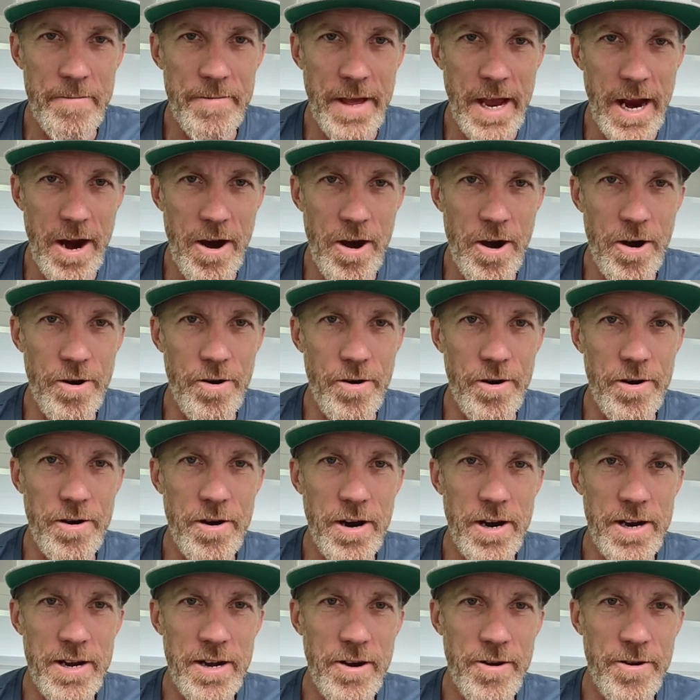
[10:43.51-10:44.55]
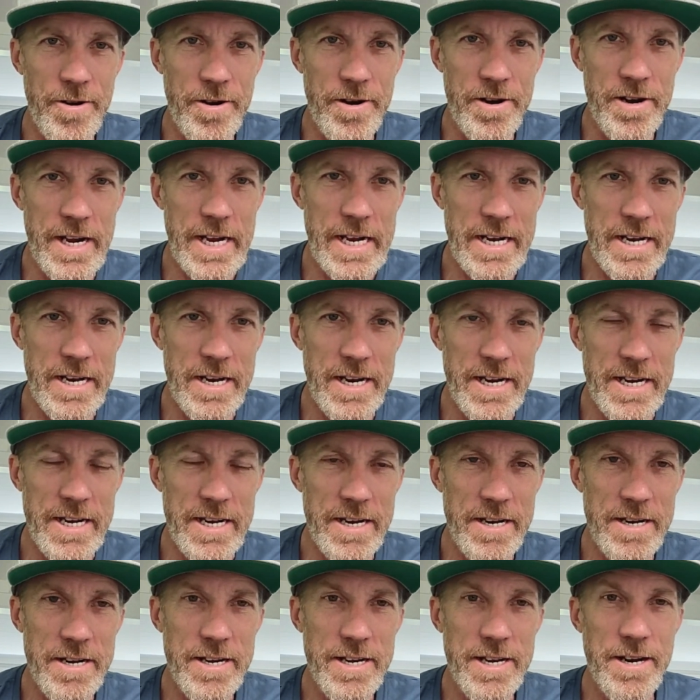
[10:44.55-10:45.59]
there or in
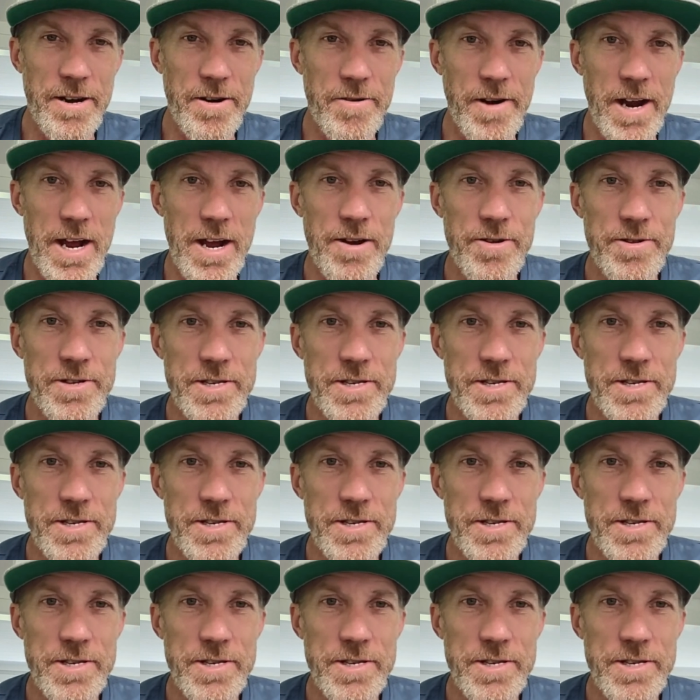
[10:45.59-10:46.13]
and around.